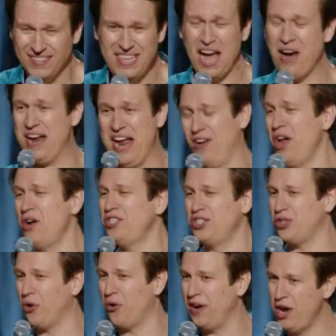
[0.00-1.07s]
No
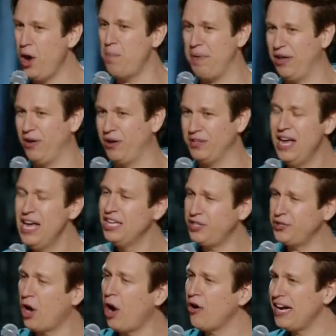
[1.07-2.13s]
story, no build. She was
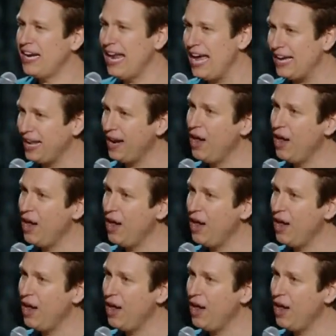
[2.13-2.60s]
already naked.